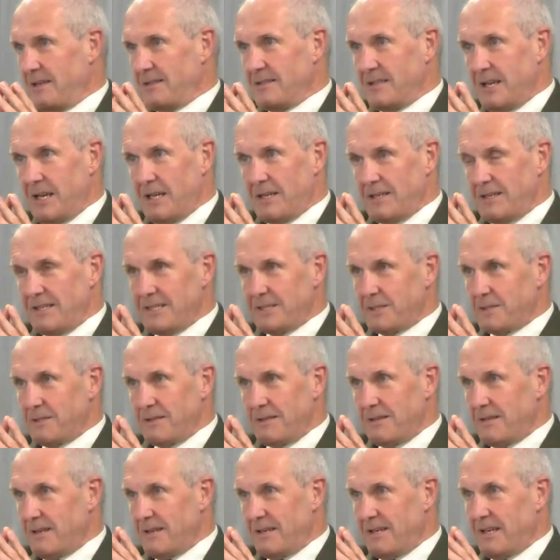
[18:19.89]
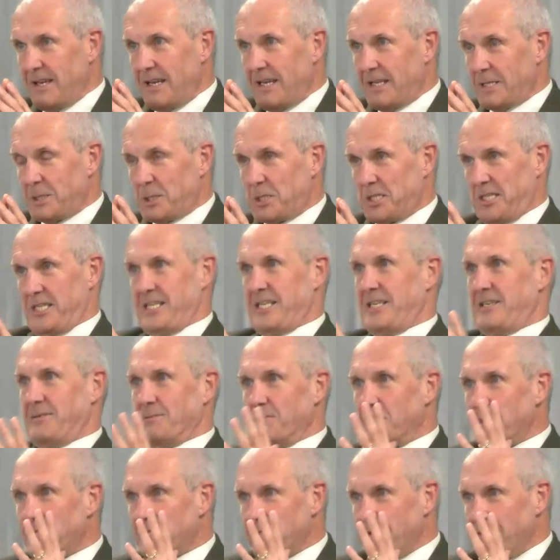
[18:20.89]
it, it
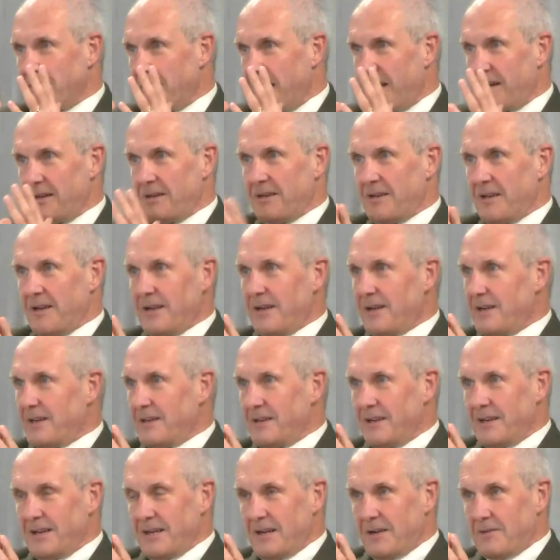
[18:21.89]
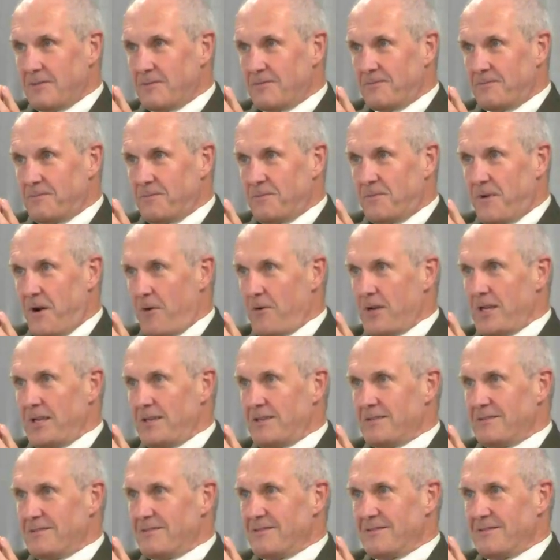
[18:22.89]
seems that very